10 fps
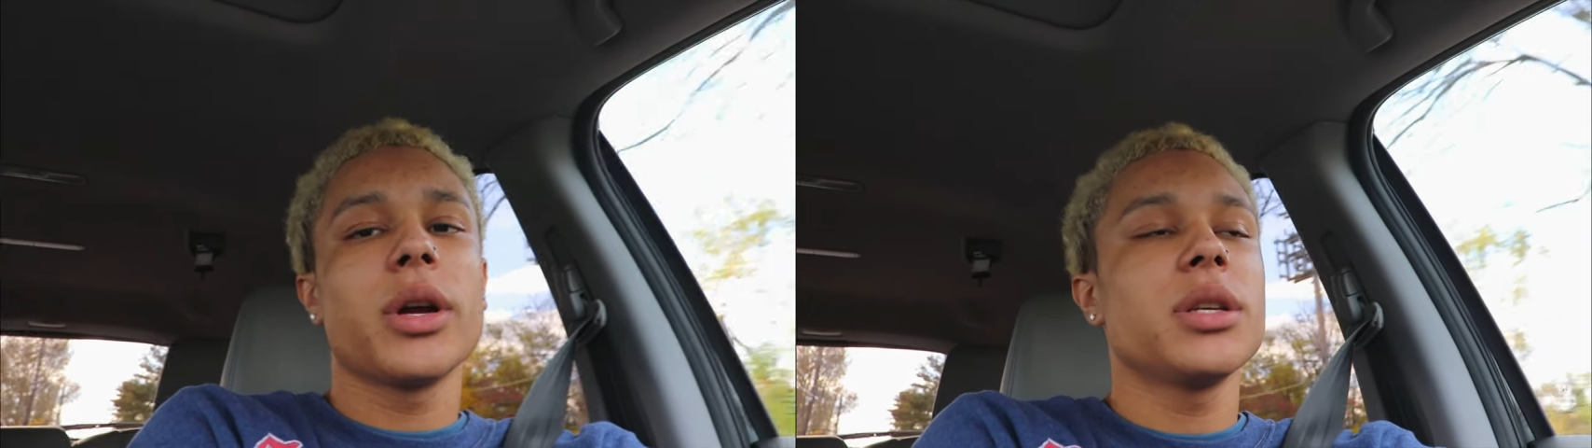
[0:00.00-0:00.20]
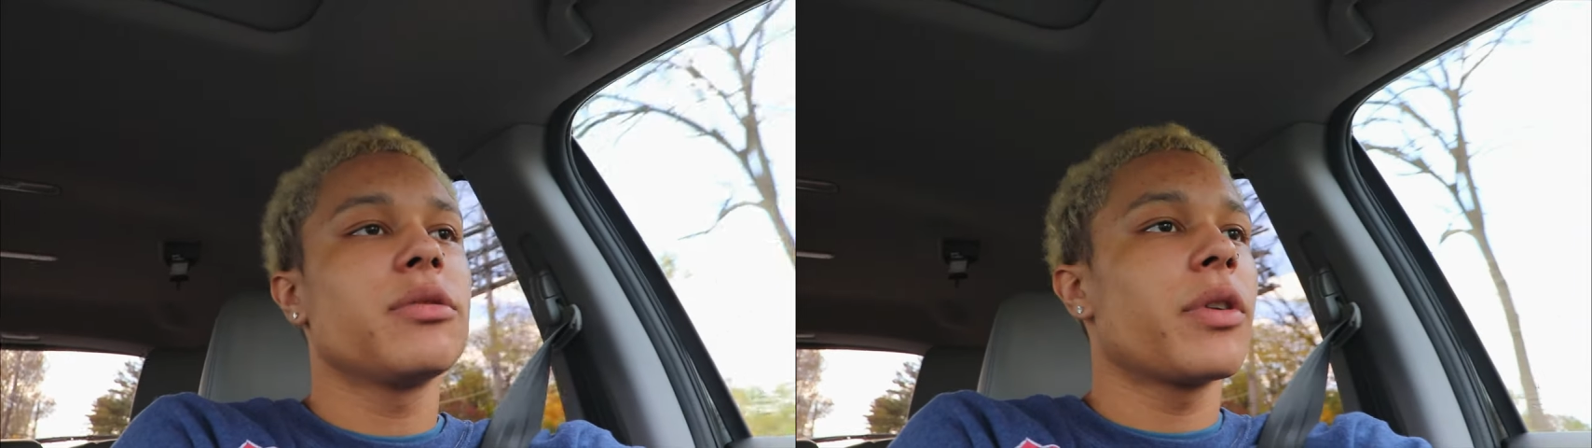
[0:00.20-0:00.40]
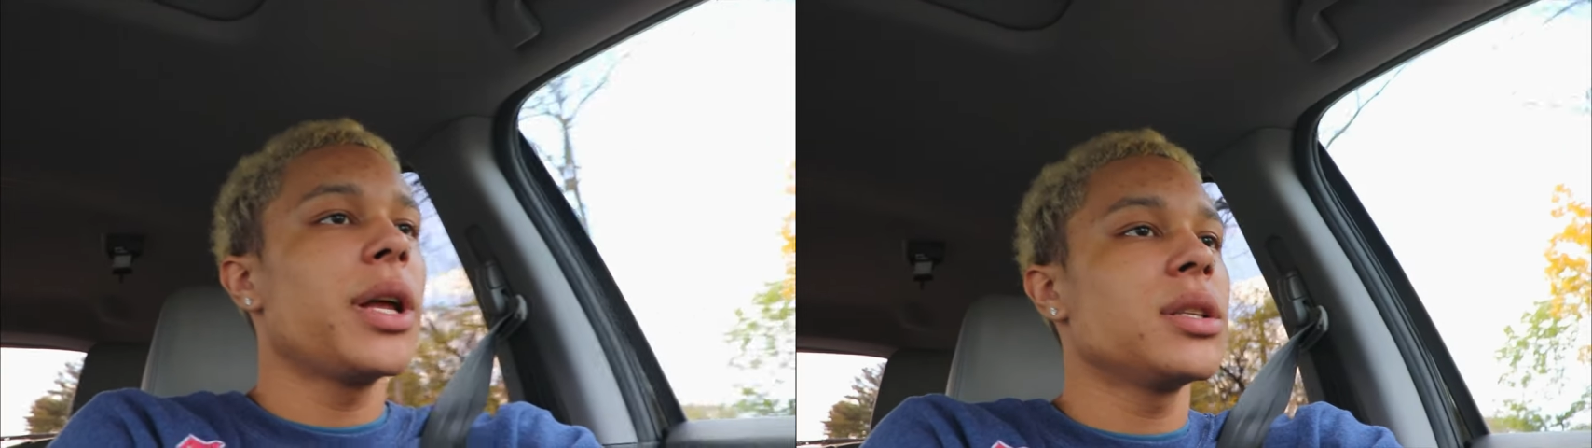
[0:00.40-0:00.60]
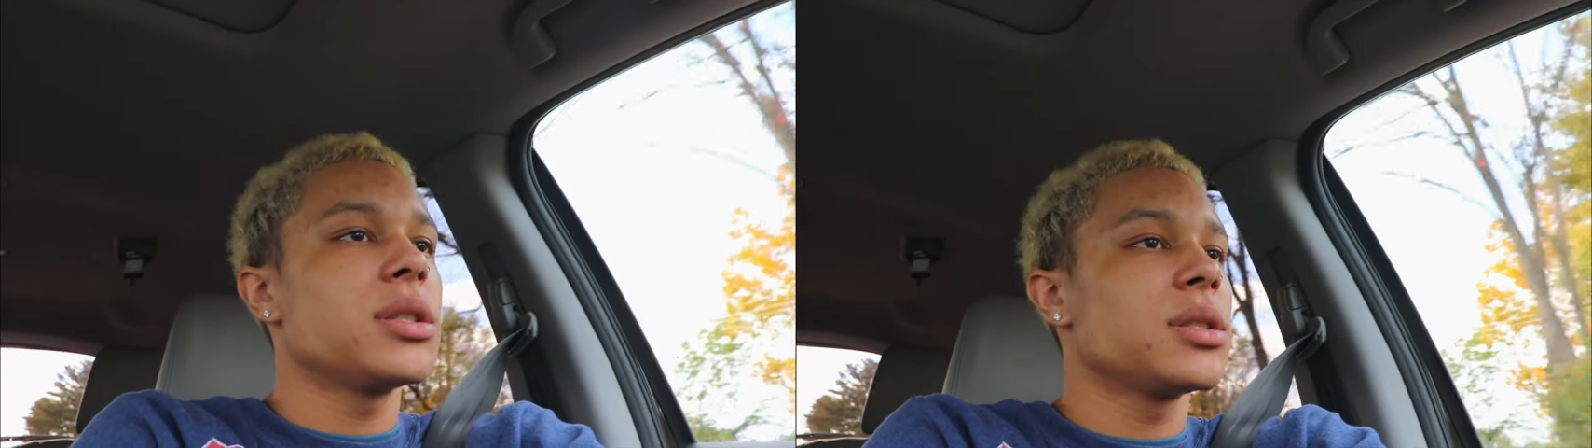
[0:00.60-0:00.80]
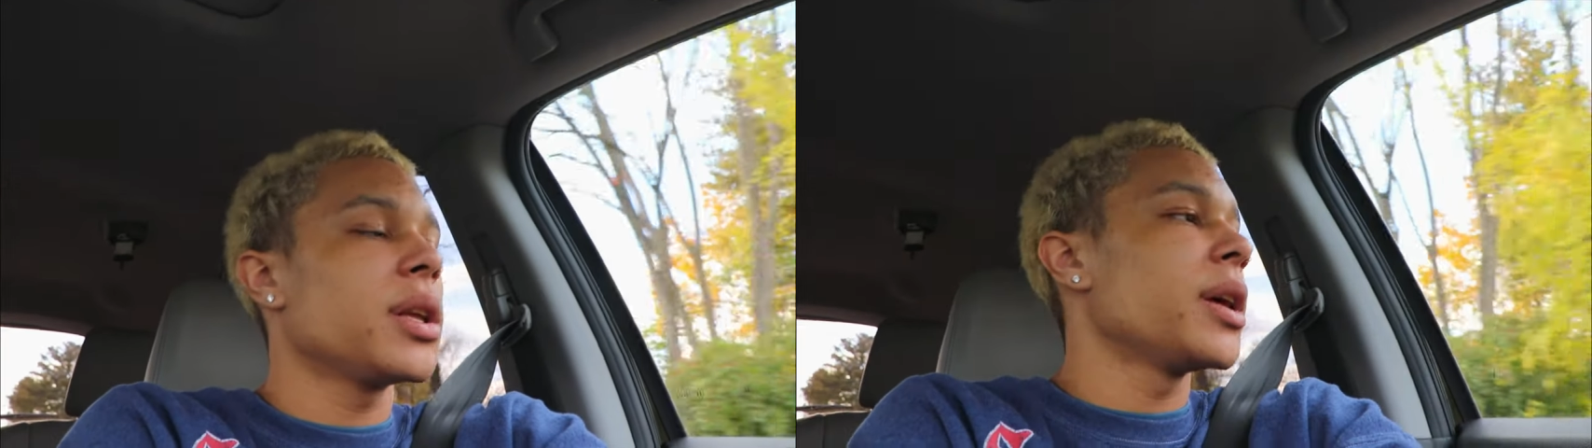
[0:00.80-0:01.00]
his
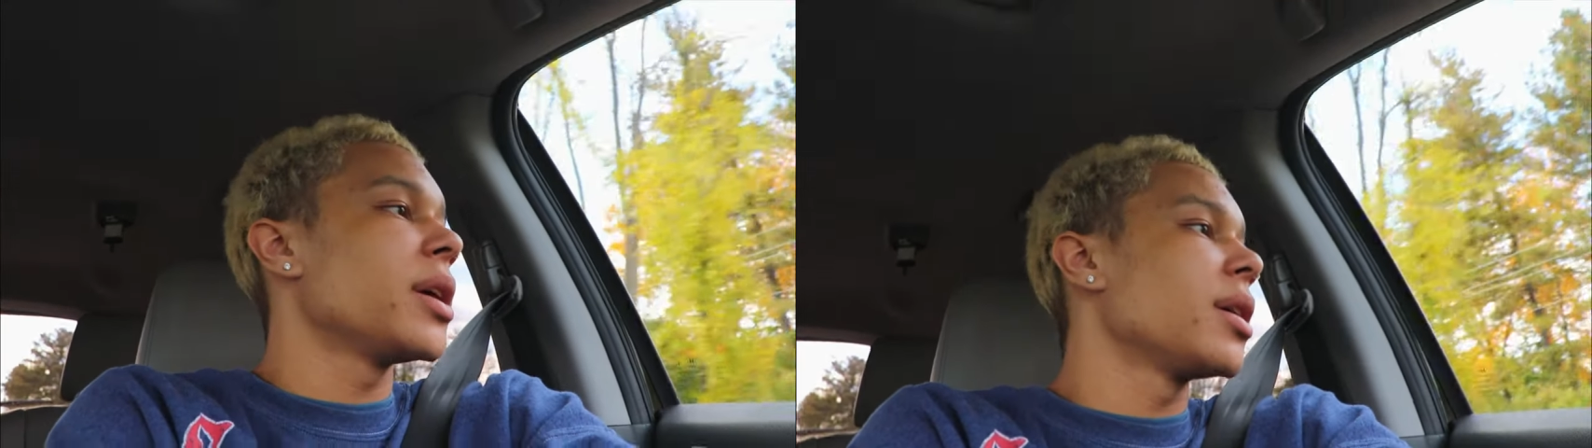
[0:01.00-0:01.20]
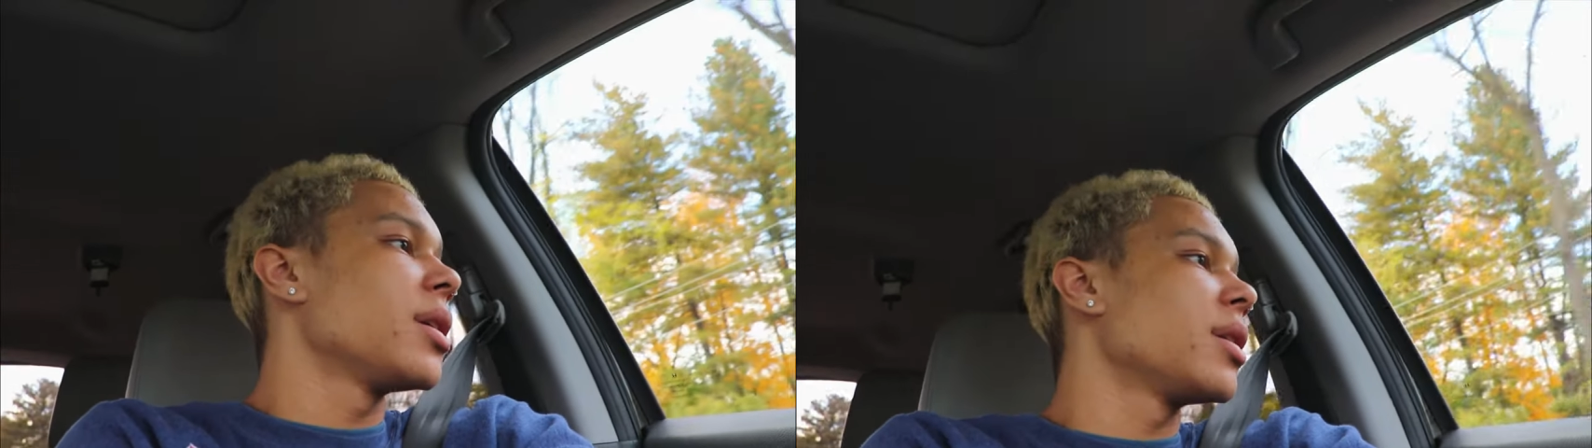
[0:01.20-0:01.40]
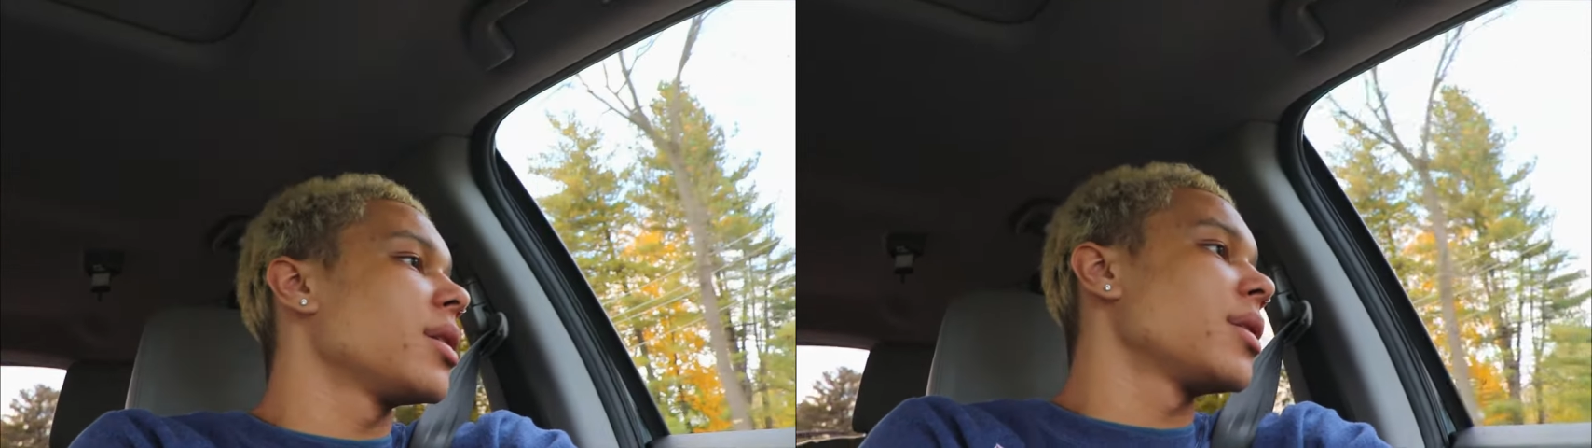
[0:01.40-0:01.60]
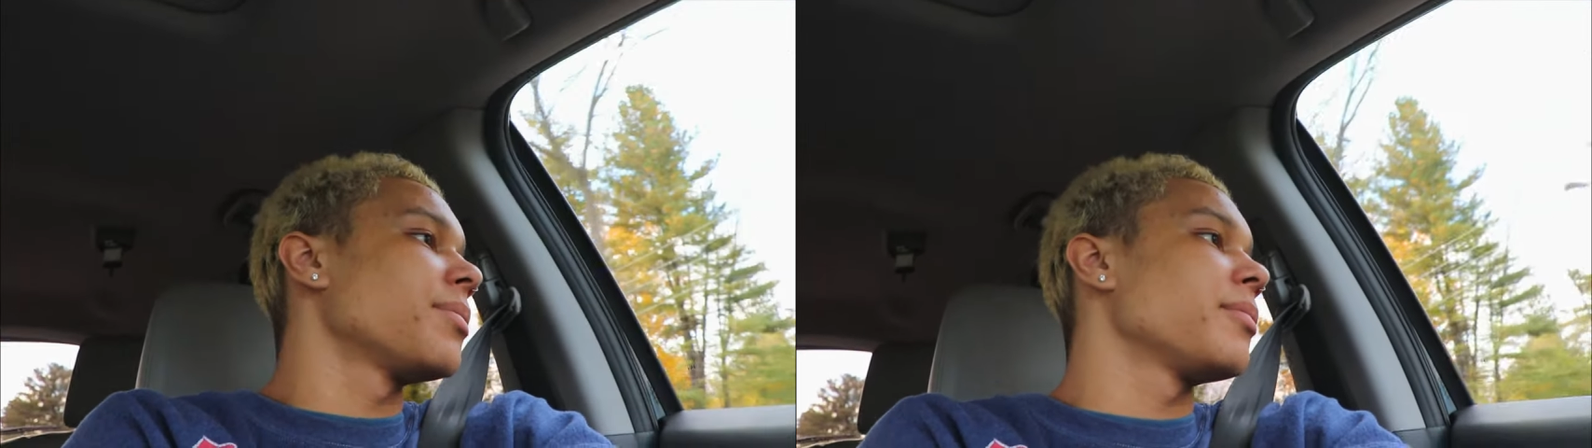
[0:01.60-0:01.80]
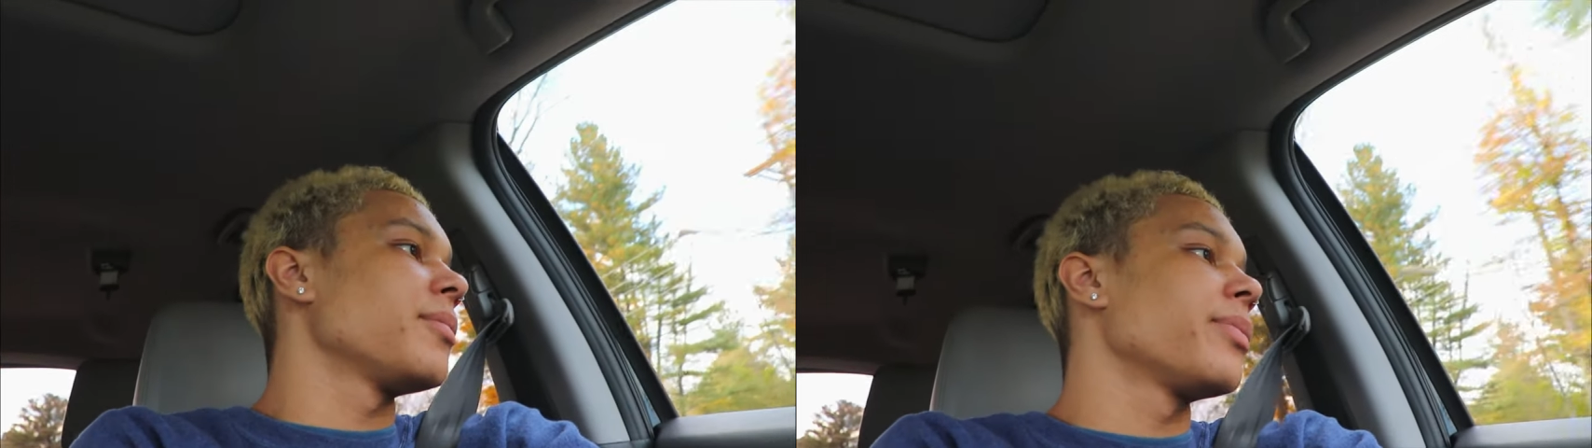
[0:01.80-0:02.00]
friend's like,
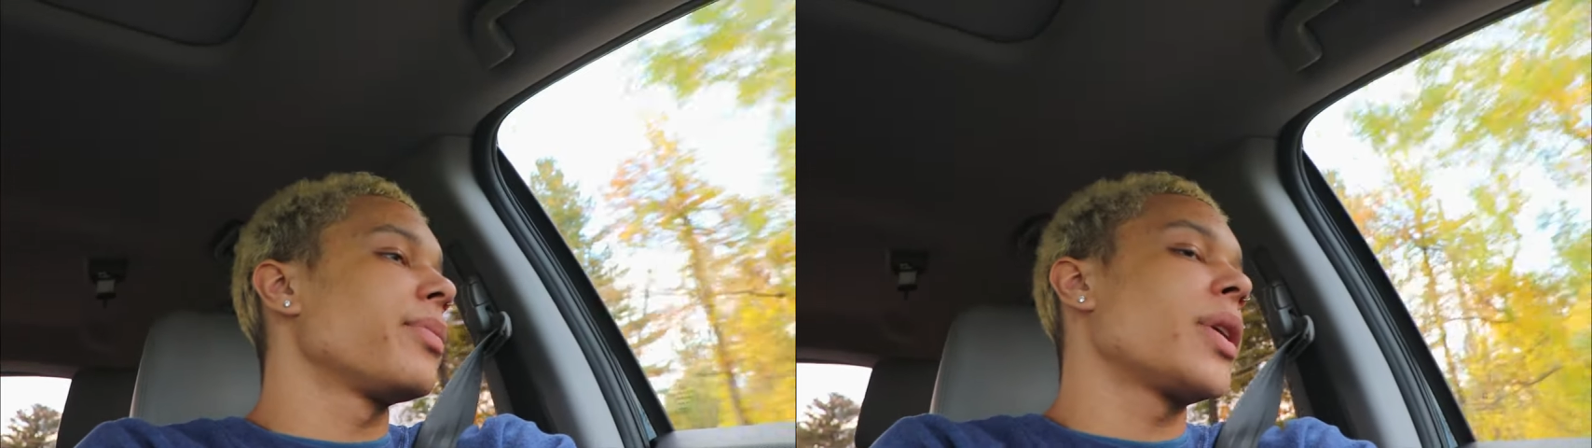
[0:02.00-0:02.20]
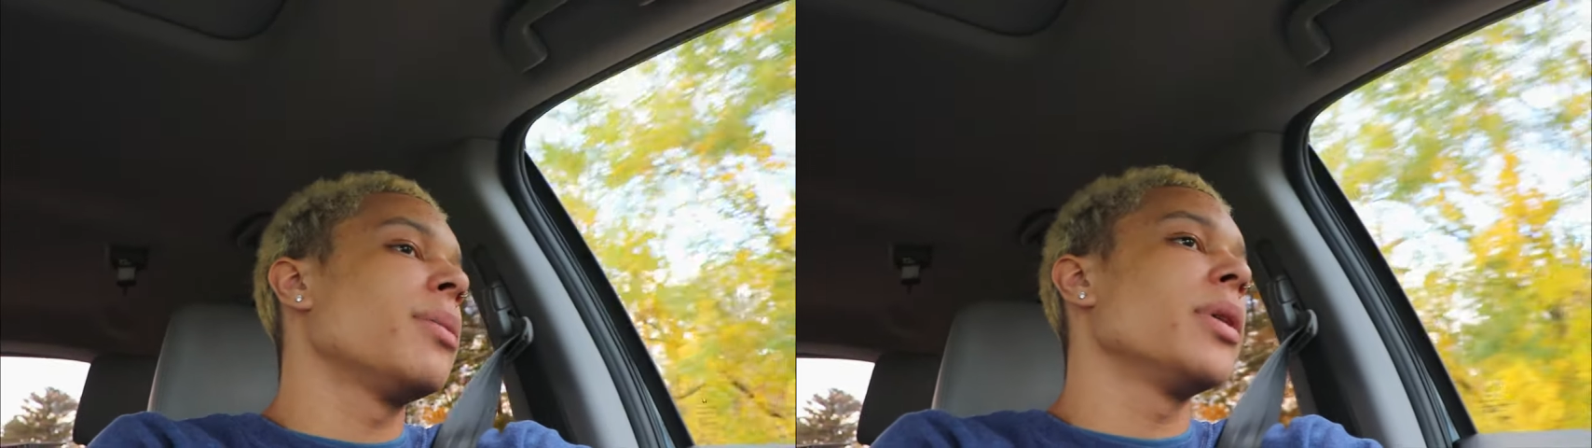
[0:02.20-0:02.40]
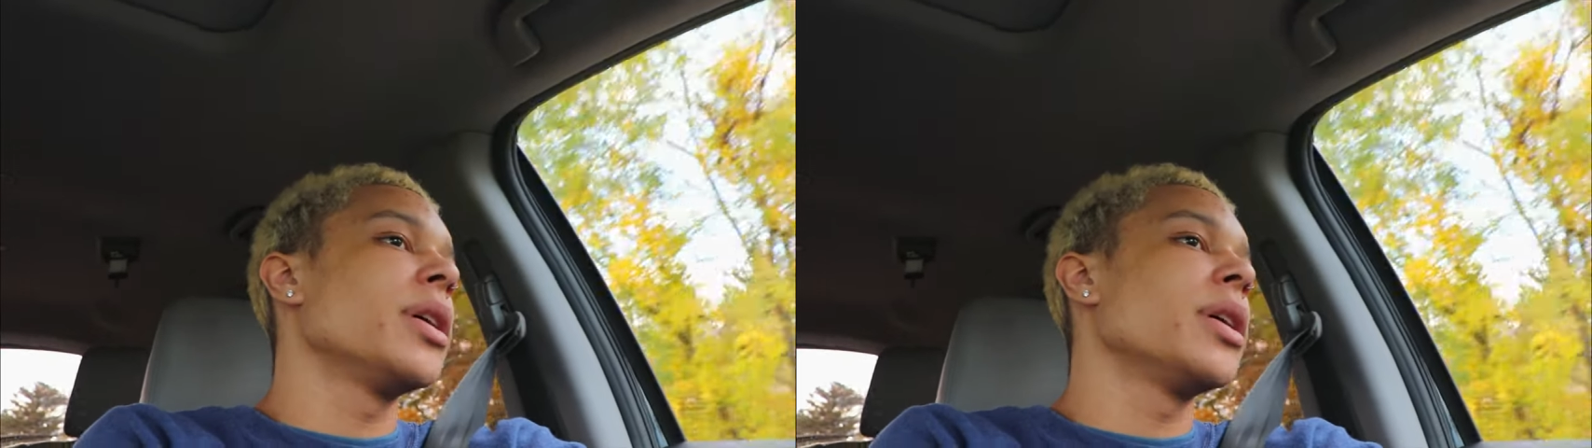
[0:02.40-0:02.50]
I'm